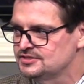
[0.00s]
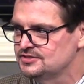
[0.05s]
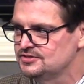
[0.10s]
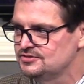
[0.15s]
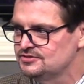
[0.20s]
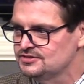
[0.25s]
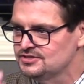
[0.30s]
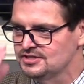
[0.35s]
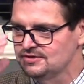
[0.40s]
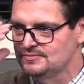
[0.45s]
So,
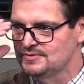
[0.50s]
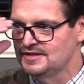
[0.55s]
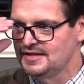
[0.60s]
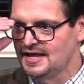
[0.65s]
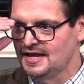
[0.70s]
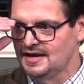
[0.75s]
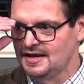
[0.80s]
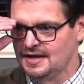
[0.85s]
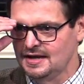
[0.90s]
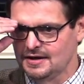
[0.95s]
usually, when
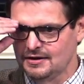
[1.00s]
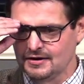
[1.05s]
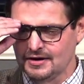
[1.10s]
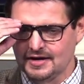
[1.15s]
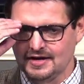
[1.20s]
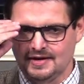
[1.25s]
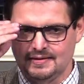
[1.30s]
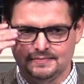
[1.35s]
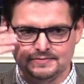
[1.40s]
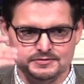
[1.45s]
that anger
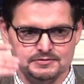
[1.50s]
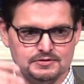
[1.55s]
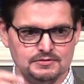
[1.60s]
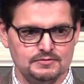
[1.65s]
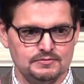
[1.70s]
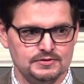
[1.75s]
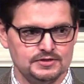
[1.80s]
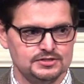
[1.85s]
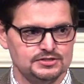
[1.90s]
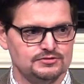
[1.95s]
comes,
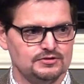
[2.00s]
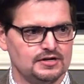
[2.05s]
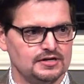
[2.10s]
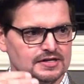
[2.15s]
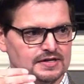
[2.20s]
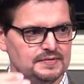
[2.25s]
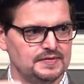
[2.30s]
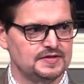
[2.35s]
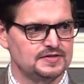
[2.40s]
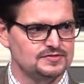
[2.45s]
we're, we're
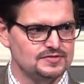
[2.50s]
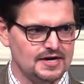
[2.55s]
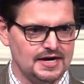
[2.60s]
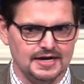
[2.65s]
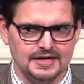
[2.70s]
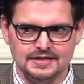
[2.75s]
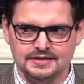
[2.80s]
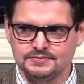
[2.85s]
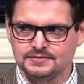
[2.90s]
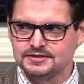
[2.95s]
struggling with a
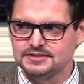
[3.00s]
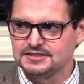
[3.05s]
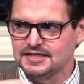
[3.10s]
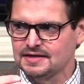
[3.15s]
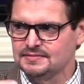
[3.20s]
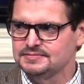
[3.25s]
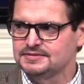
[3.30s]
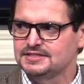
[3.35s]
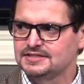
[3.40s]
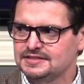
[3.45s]
trial, we're
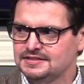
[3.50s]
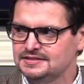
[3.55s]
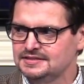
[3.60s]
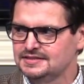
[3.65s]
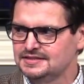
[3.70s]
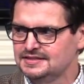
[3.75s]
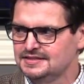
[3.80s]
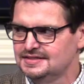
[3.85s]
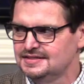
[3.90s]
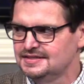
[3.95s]
tempted.